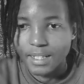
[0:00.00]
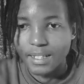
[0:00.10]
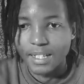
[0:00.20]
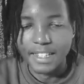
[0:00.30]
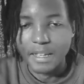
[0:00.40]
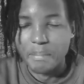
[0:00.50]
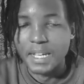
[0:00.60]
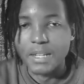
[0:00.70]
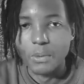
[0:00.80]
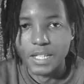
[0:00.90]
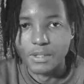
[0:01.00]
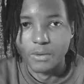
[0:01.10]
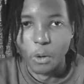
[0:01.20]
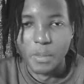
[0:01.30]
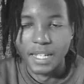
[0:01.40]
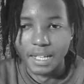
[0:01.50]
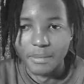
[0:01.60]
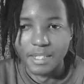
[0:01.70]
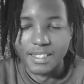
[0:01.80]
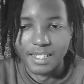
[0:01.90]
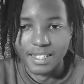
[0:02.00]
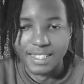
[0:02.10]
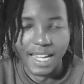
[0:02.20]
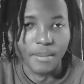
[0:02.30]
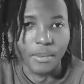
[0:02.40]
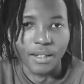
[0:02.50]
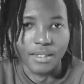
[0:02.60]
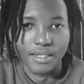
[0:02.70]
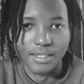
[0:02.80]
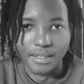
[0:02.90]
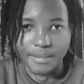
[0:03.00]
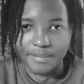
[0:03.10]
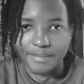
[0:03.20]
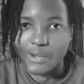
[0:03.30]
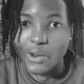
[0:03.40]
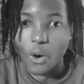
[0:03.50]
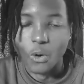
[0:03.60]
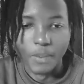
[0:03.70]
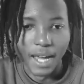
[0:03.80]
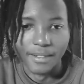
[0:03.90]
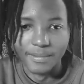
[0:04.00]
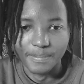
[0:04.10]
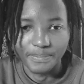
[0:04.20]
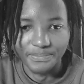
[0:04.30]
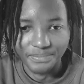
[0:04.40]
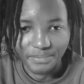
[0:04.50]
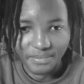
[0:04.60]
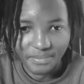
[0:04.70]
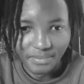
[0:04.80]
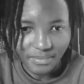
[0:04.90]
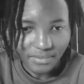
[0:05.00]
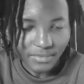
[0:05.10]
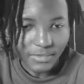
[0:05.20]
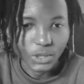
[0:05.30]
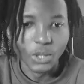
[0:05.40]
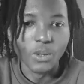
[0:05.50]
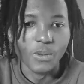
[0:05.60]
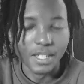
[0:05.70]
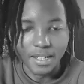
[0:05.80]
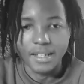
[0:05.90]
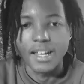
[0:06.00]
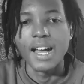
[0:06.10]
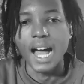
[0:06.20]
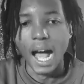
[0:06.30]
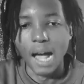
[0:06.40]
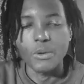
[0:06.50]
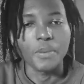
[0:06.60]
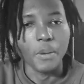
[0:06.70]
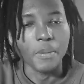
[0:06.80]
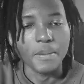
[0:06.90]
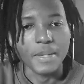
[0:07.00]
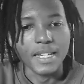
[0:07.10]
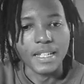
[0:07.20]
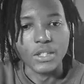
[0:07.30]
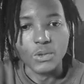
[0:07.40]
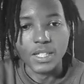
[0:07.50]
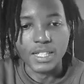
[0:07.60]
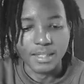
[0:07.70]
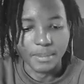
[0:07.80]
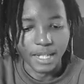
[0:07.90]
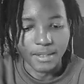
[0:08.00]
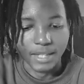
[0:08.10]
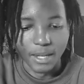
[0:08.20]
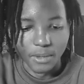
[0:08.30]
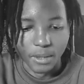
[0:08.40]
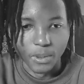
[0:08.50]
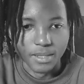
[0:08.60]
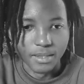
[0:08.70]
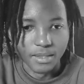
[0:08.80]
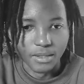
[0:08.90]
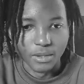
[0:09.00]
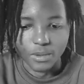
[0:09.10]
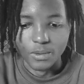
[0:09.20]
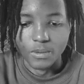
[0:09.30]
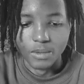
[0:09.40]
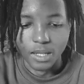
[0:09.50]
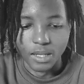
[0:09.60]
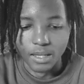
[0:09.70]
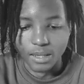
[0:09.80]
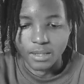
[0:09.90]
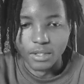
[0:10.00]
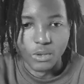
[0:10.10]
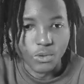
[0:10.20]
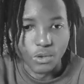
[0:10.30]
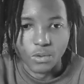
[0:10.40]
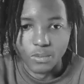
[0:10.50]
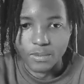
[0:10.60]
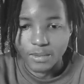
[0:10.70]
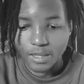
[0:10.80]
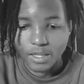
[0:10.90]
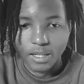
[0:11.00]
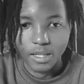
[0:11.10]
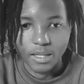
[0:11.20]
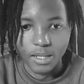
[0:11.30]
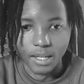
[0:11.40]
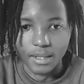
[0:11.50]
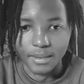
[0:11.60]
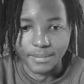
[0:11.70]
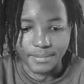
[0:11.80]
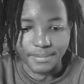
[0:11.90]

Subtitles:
Again, there are many ways of opening up this sidebar, this node panel. So here, I would probably be using some kind of GET request to YouTube. Um,